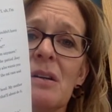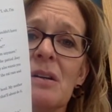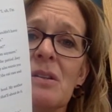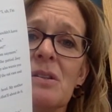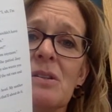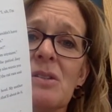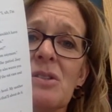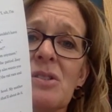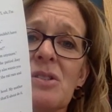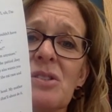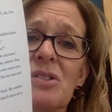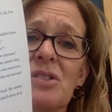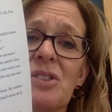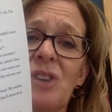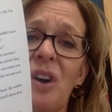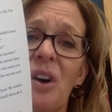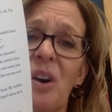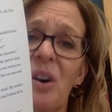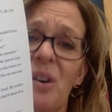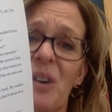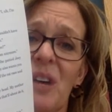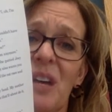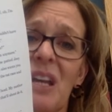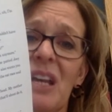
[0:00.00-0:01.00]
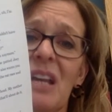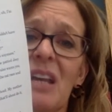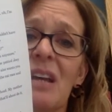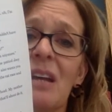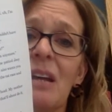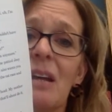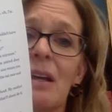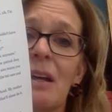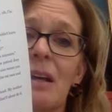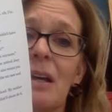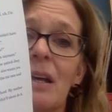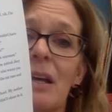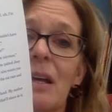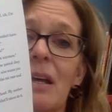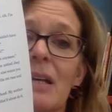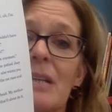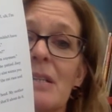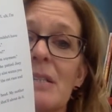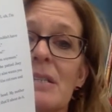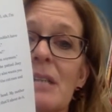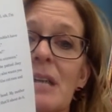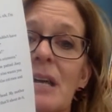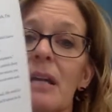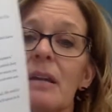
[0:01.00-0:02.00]
Sorry, he
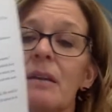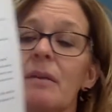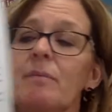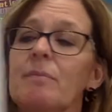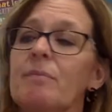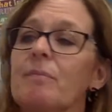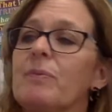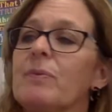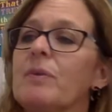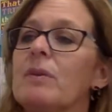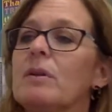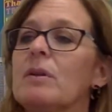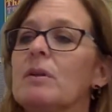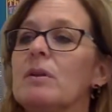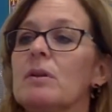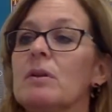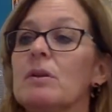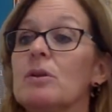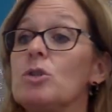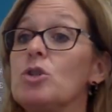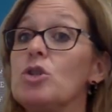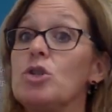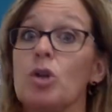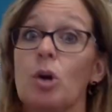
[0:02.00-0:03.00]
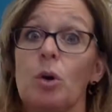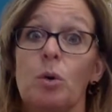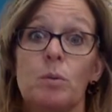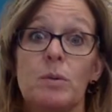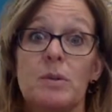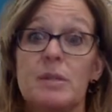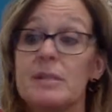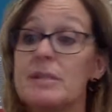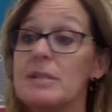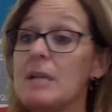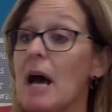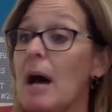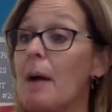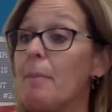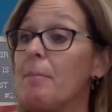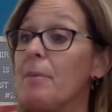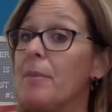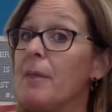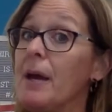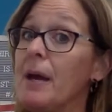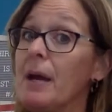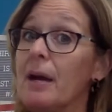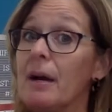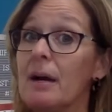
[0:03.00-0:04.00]
said. Don't
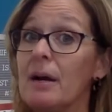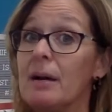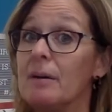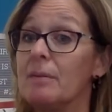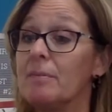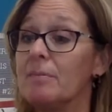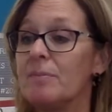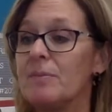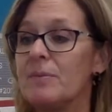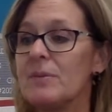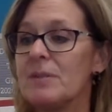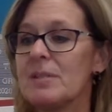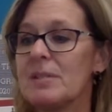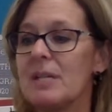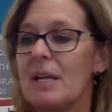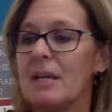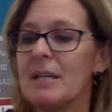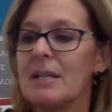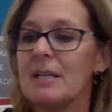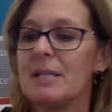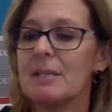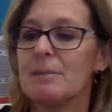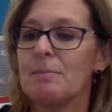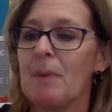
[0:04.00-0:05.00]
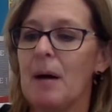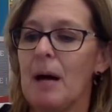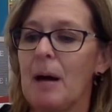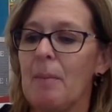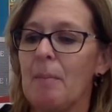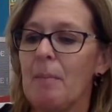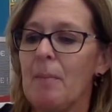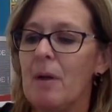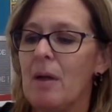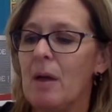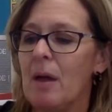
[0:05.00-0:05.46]
stop there, said his mom.